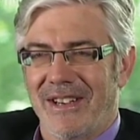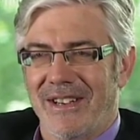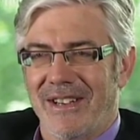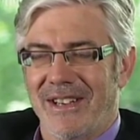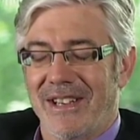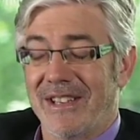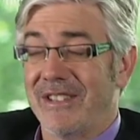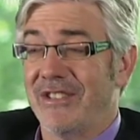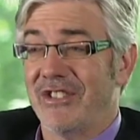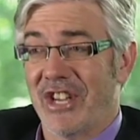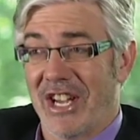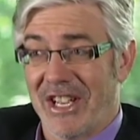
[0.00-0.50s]

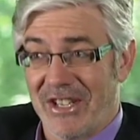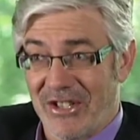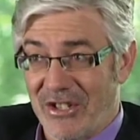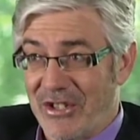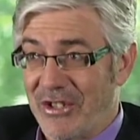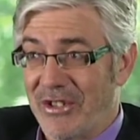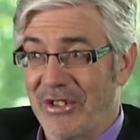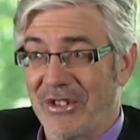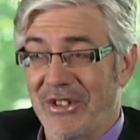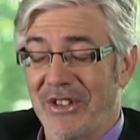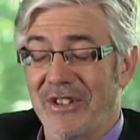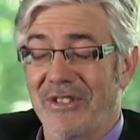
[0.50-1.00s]
And Jane
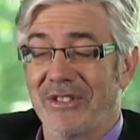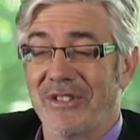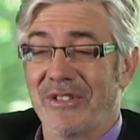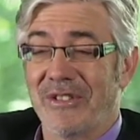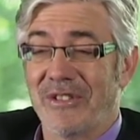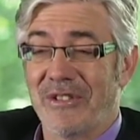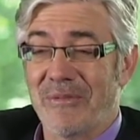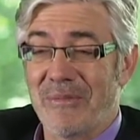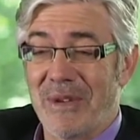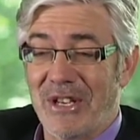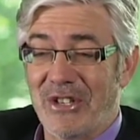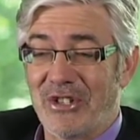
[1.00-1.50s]
Turner, who
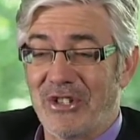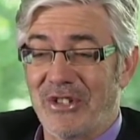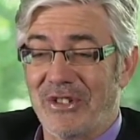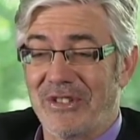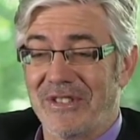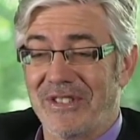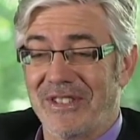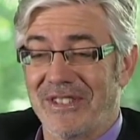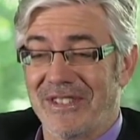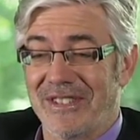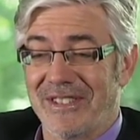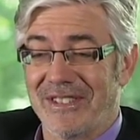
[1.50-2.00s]
you
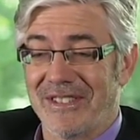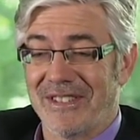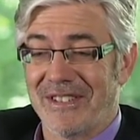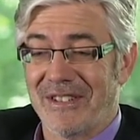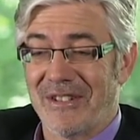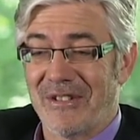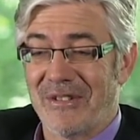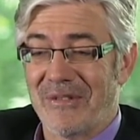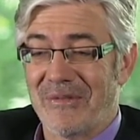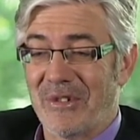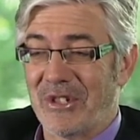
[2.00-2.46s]
mentioned, uh,